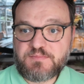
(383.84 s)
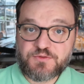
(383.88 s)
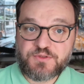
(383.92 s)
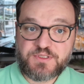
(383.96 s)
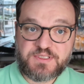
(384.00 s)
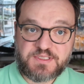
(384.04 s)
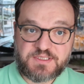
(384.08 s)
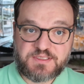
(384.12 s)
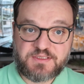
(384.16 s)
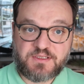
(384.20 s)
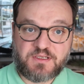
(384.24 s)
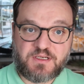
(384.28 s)

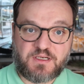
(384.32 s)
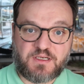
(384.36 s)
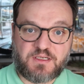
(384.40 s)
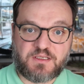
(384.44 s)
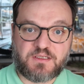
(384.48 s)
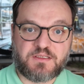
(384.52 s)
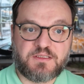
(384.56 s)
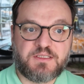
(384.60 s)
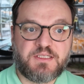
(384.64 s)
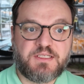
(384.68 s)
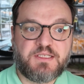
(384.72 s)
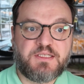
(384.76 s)

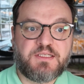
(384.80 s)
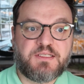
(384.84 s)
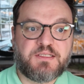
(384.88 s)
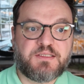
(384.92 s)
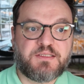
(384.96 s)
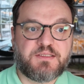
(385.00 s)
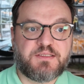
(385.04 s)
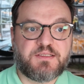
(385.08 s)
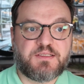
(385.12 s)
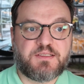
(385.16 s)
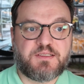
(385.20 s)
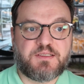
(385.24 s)
install
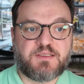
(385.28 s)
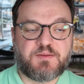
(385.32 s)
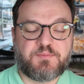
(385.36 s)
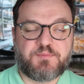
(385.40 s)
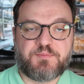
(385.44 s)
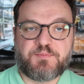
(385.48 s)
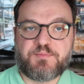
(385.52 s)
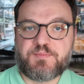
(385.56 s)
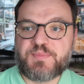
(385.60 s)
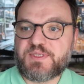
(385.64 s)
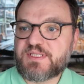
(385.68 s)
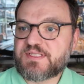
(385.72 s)
the
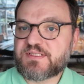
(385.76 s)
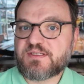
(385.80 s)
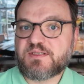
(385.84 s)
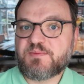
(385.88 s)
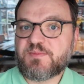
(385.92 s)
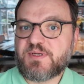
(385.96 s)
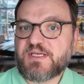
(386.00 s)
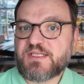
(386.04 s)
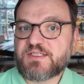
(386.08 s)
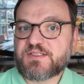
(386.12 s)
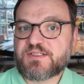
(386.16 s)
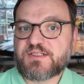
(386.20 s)

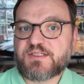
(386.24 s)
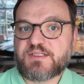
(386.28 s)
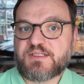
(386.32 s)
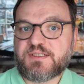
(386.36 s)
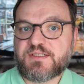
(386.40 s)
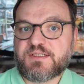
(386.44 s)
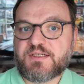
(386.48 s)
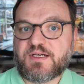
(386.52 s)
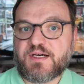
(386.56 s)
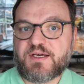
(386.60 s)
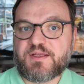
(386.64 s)
Pixelmator.